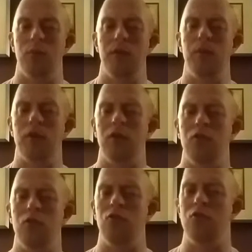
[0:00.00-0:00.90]
where people can
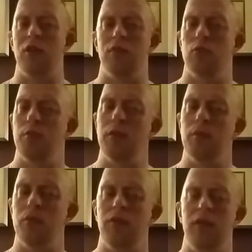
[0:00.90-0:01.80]
do stuff where
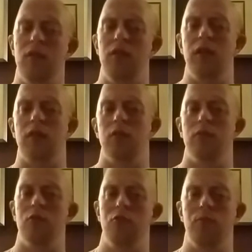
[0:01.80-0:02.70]
people didn't think in the
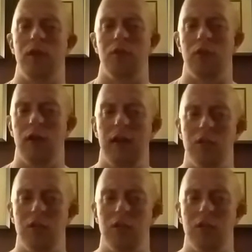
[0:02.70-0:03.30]
first place could